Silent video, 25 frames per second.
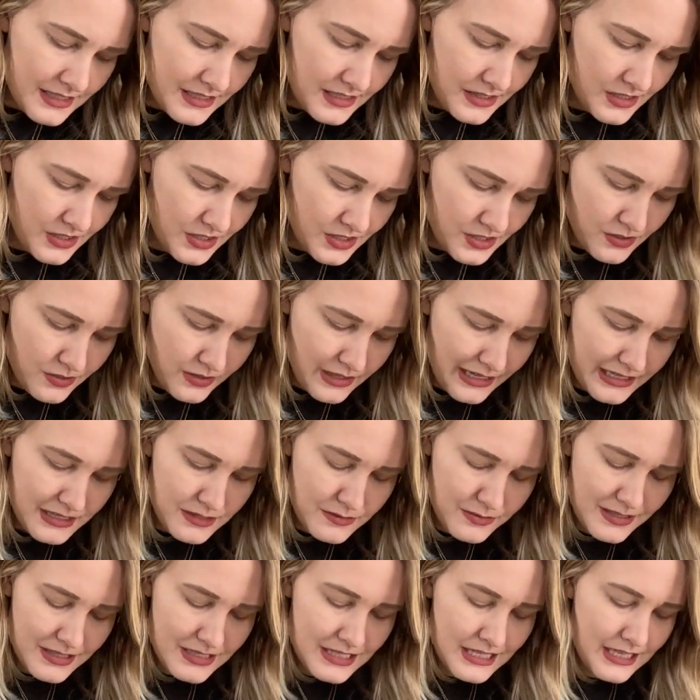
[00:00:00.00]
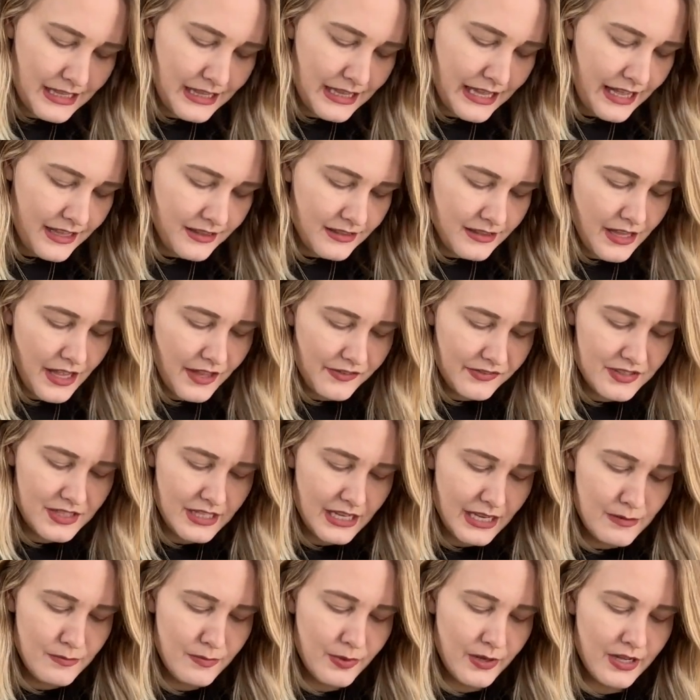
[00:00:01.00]
So that's what's in that left
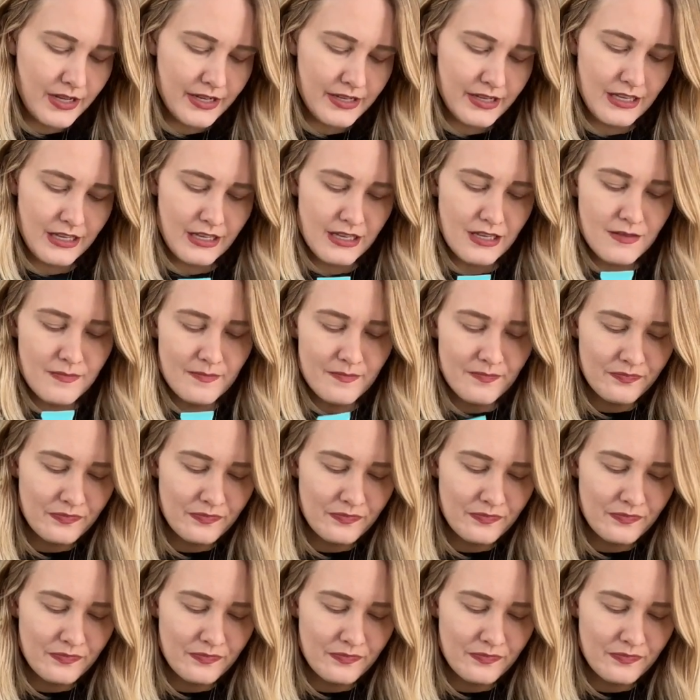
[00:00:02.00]
side pocket.